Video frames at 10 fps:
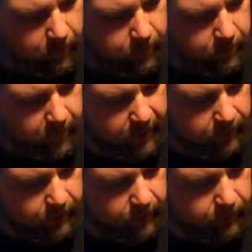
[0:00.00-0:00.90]
The main
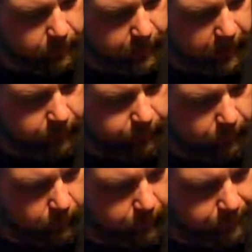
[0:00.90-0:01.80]
thing to look out
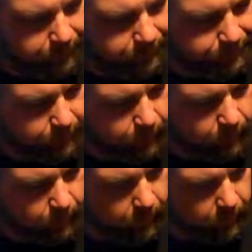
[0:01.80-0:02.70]
for
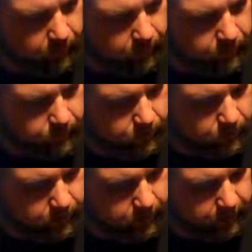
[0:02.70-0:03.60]
is, of
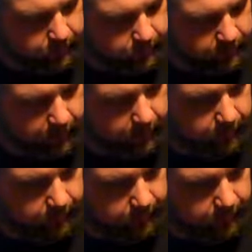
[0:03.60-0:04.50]
course, that
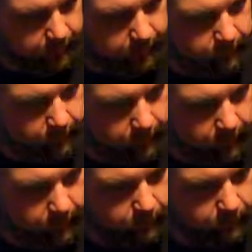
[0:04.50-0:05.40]
down, down,
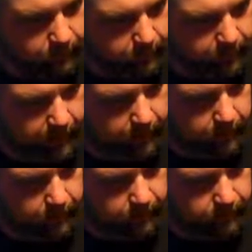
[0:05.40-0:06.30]
up,
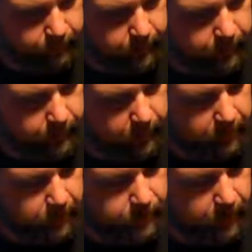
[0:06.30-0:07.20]
down, up, for any time
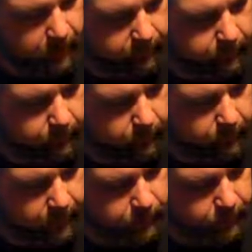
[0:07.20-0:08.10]
that you have a full
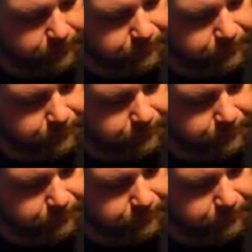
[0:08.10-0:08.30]
measure.